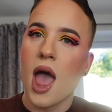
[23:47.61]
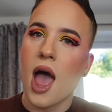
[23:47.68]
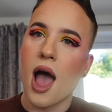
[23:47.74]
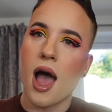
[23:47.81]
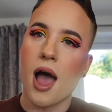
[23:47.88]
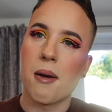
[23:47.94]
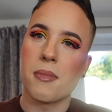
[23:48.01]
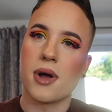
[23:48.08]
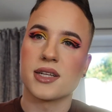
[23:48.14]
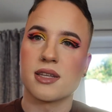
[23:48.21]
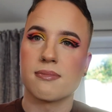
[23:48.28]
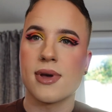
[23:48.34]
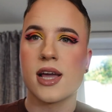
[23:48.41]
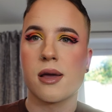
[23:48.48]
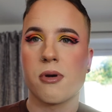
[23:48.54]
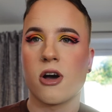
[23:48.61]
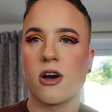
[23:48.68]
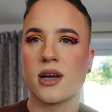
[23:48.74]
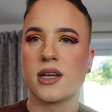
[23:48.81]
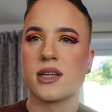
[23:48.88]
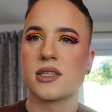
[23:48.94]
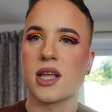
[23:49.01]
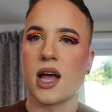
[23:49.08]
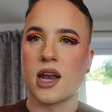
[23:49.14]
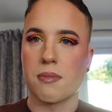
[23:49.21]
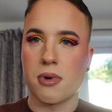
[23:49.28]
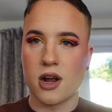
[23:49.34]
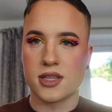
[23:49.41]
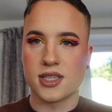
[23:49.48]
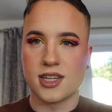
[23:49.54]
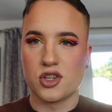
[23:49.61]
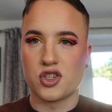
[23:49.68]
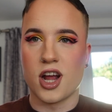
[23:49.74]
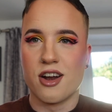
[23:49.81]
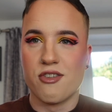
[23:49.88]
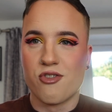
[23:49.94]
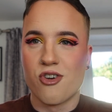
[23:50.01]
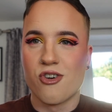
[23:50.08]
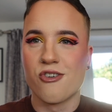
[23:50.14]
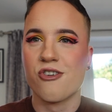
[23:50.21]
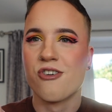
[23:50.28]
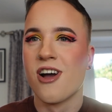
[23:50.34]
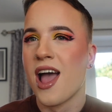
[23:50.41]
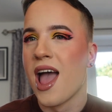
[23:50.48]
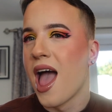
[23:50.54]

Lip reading: as a makeup artist and a person in general.